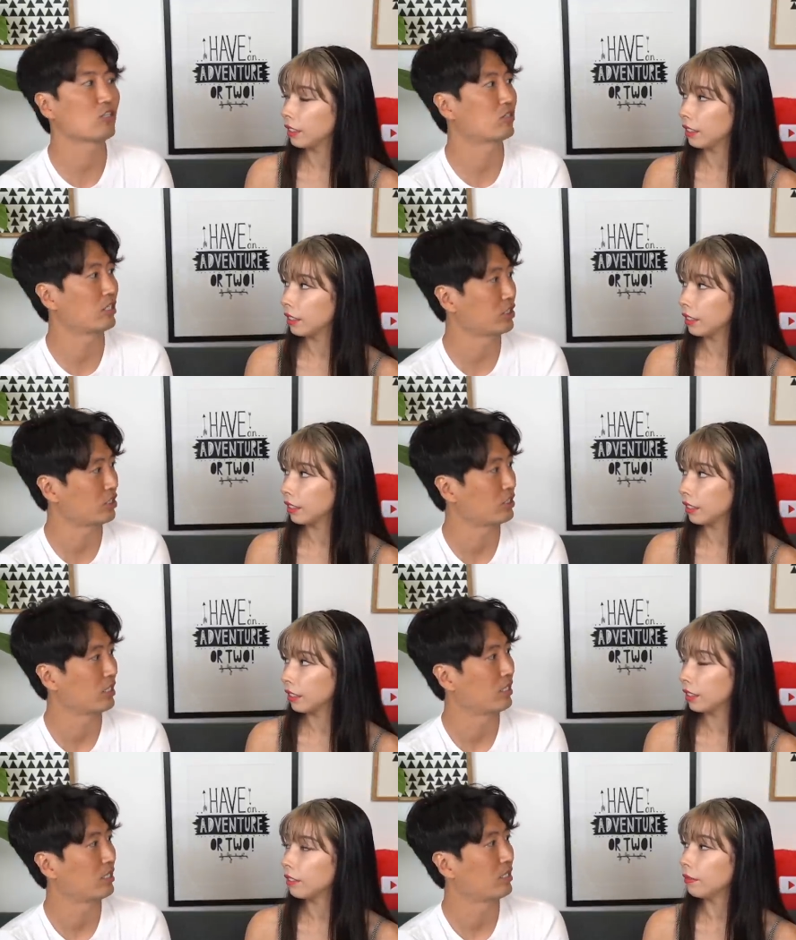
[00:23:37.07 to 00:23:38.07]
Speaker 1: Crusch,
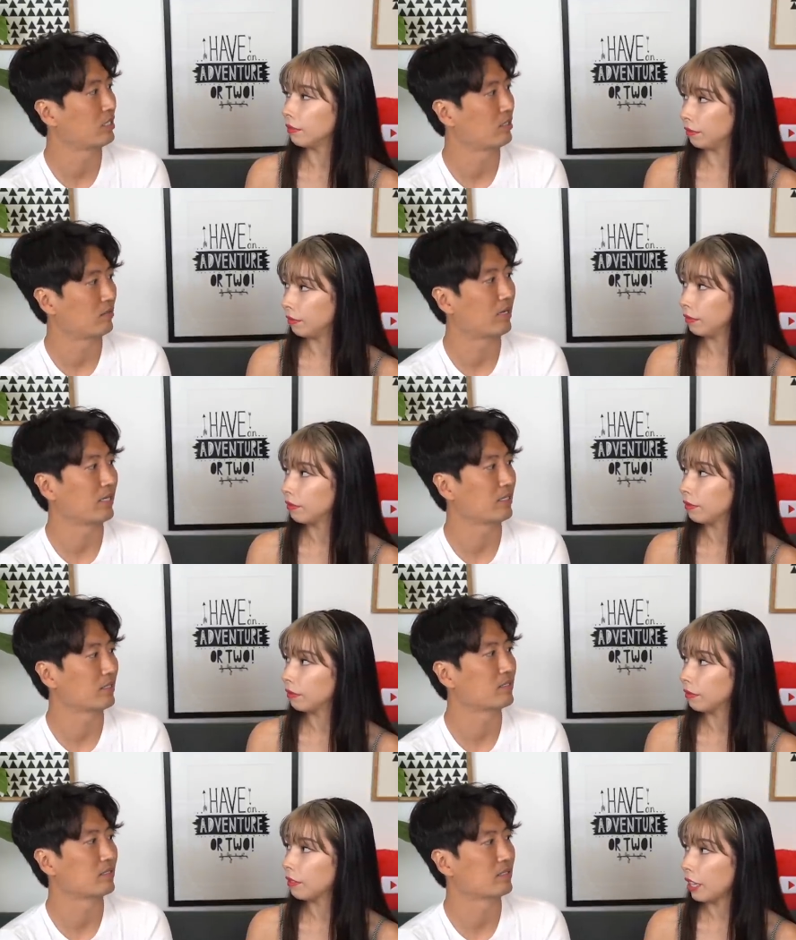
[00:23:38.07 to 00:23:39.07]
mm-hmm. right?
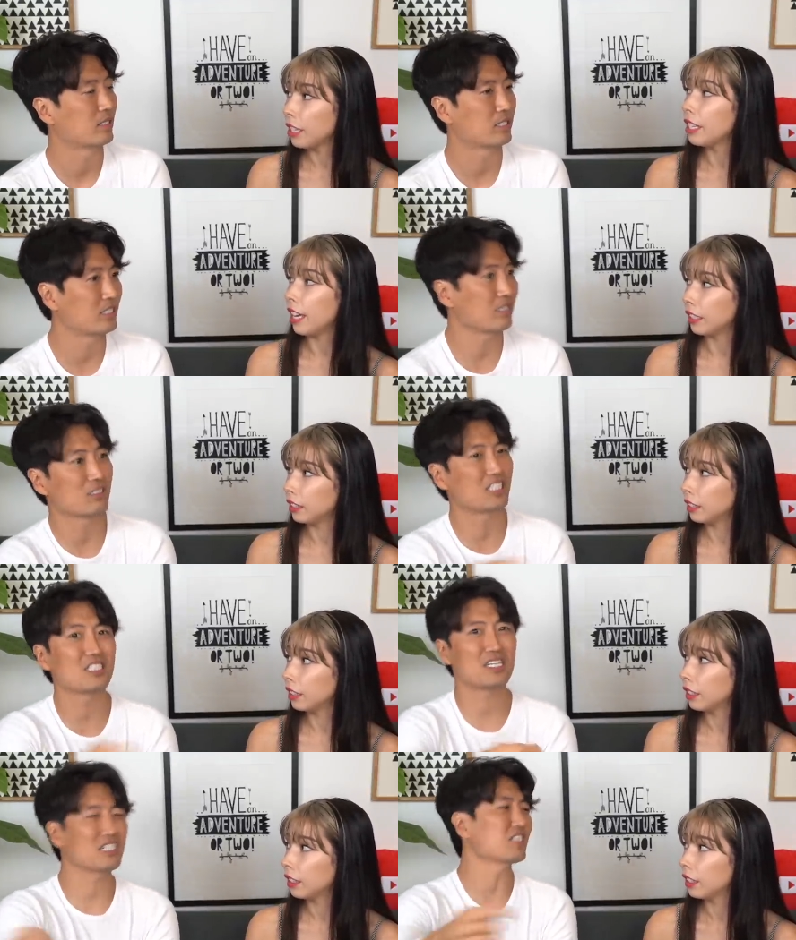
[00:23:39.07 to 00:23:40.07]
Because yes. she still
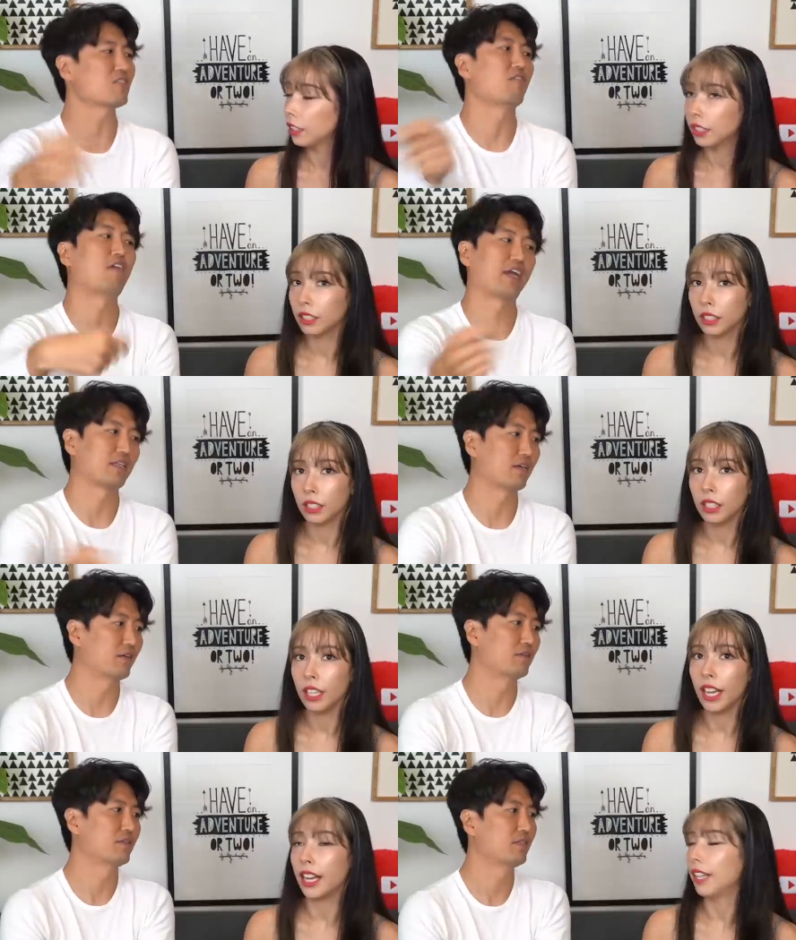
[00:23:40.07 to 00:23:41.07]
she's, she can still fight though.
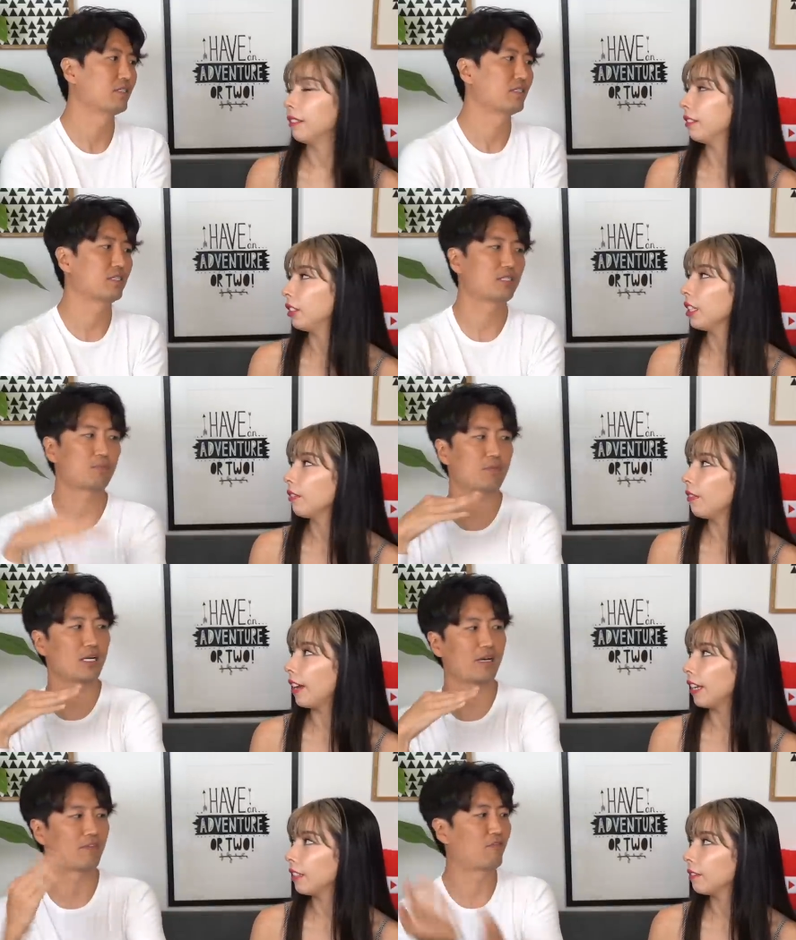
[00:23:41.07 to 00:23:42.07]
Yeah, she, she, she
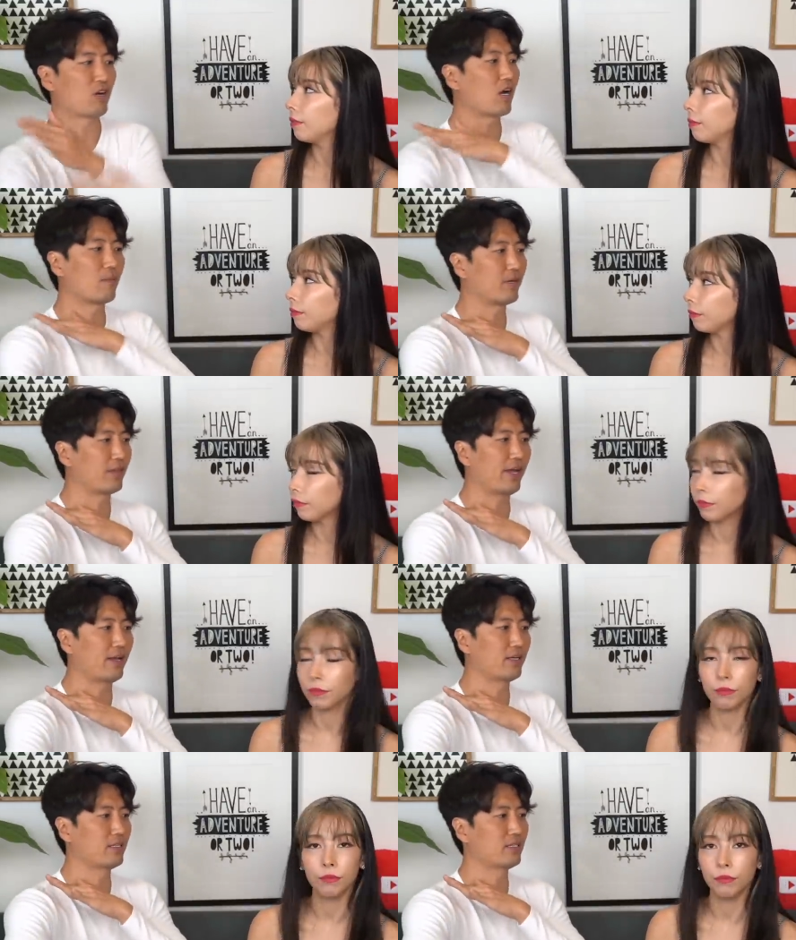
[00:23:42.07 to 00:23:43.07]
probably fight. haven't forgot about
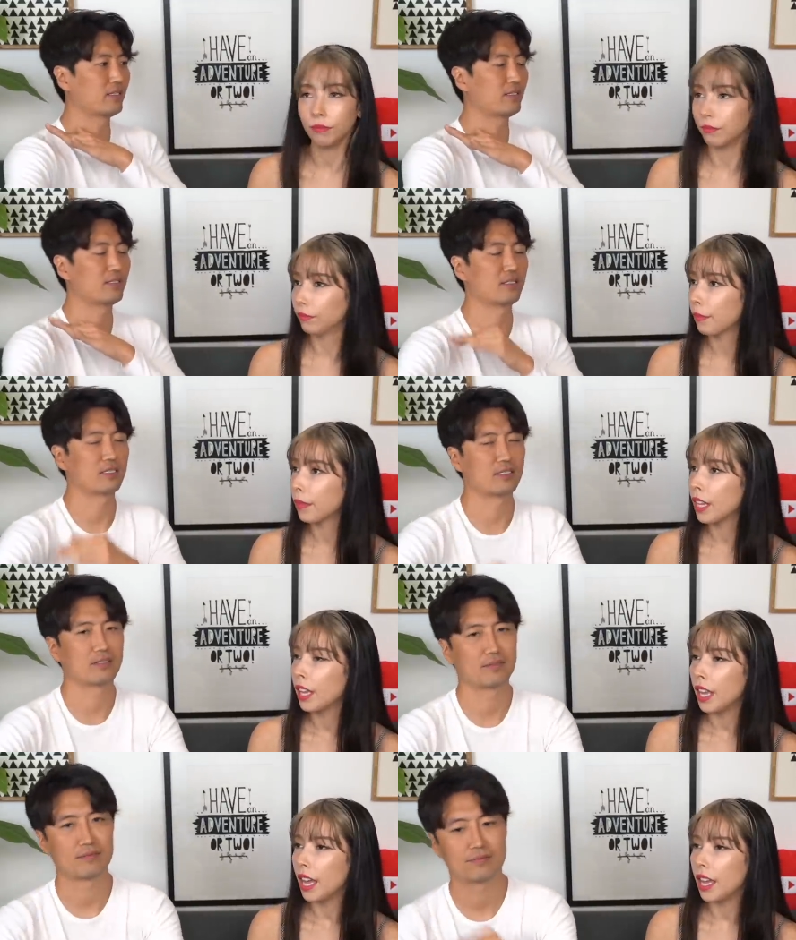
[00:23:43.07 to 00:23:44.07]
that.
Speaker 2: Mm-mm.
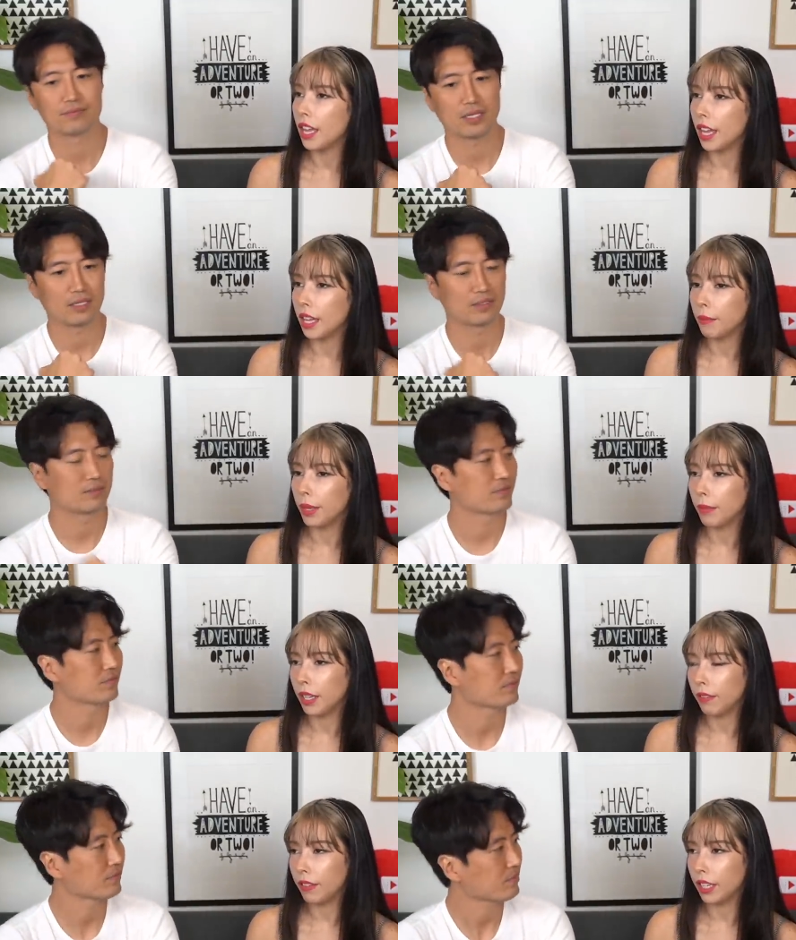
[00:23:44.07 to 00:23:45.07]
And
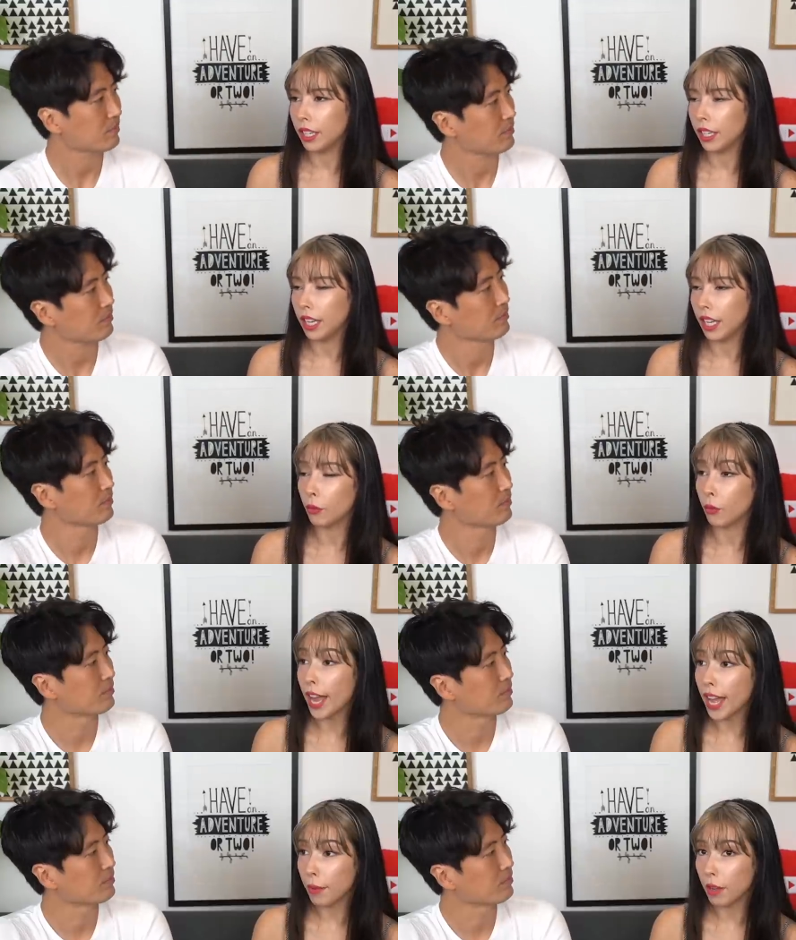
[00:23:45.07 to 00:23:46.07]
maybe if he can get
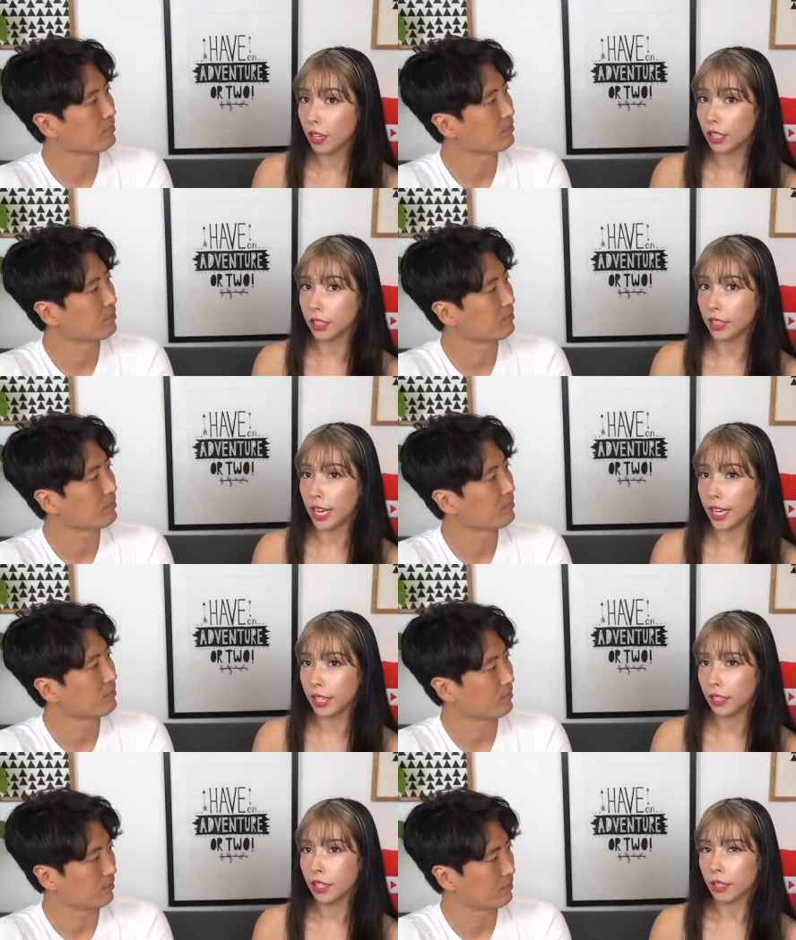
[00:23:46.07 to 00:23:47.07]
Ram on his
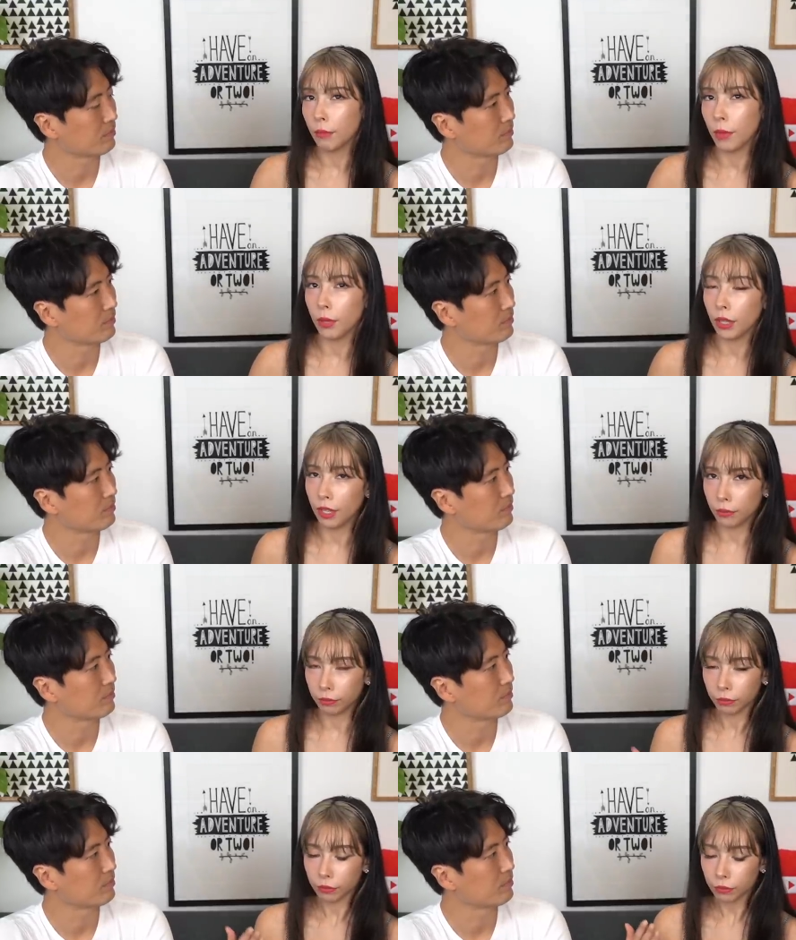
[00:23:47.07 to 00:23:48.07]
side, maybe
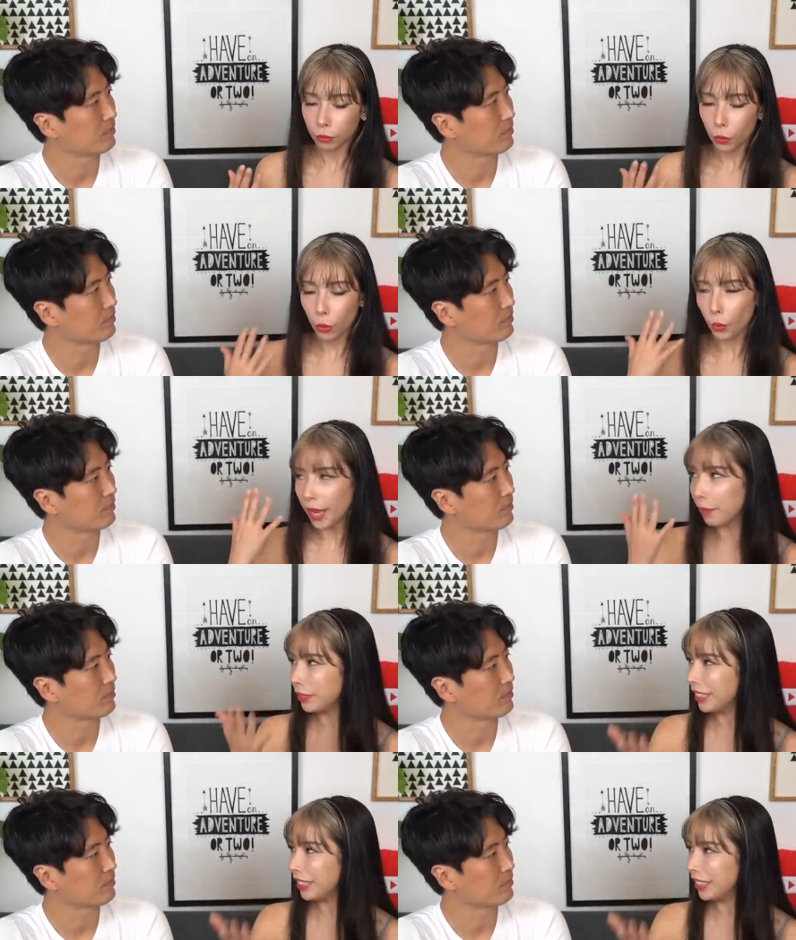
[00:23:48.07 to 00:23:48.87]
Ram